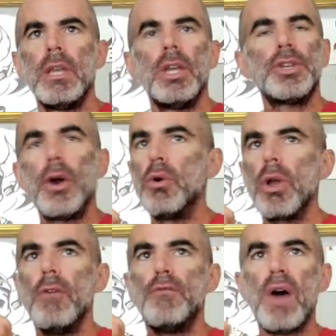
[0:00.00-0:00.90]
don't
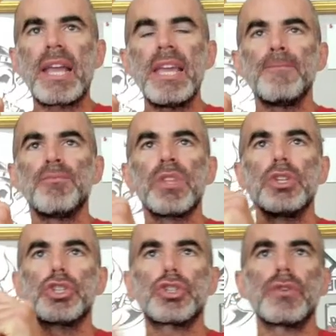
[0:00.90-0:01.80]
fucking
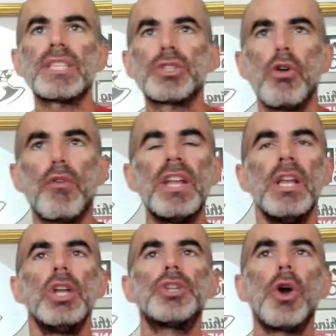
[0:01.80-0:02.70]
stress over it.
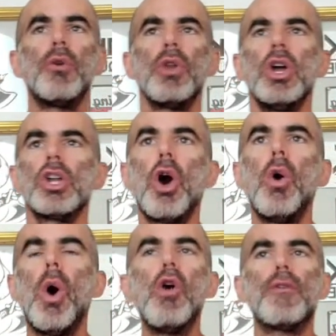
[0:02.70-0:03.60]
Don't
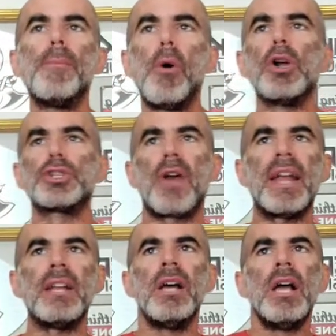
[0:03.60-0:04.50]
go overboard
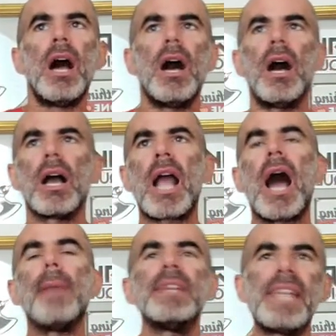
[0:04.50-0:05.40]
trying to uh,
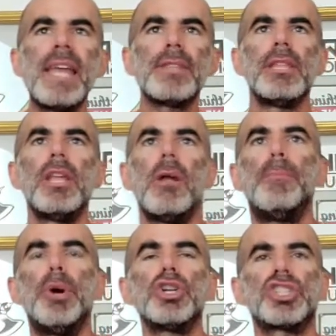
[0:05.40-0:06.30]
accommodate the little
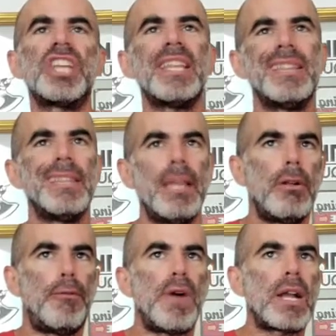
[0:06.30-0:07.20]
bullshit,
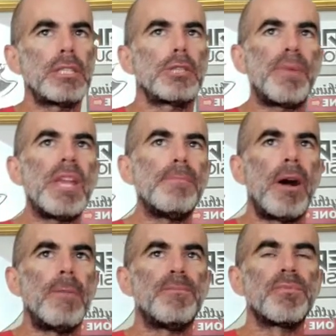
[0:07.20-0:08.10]
little fucking speed
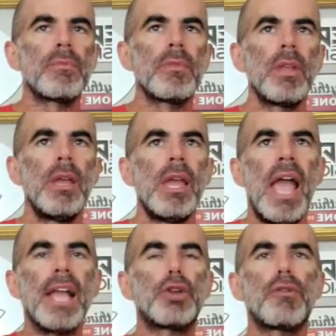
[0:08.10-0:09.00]
bump
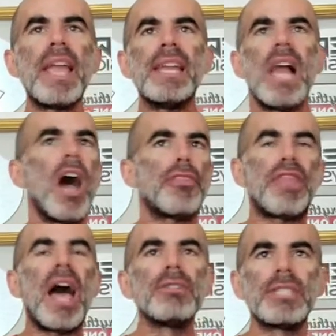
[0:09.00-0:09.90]
and create a
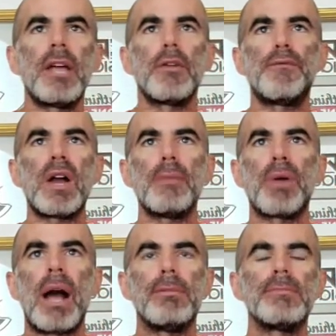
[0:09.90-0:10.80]
thousand other fucking
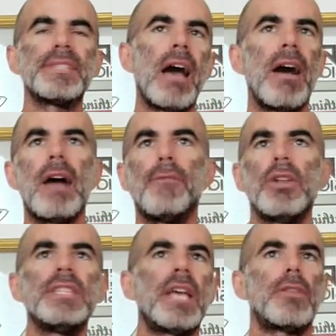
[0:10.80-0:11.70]
problems. Now I have all
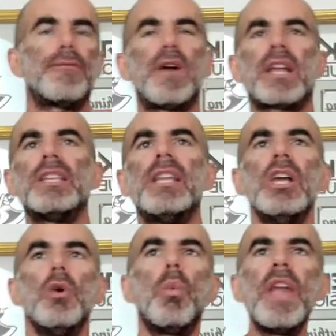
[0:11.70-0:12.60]
these other fucking
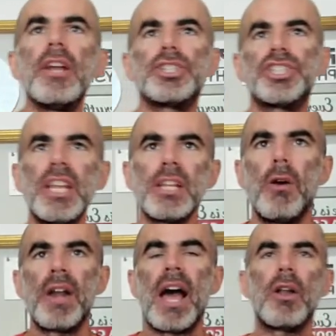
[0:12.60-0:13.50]
weird shit
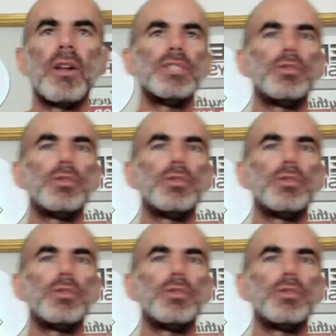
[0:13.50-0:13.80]
going on, all these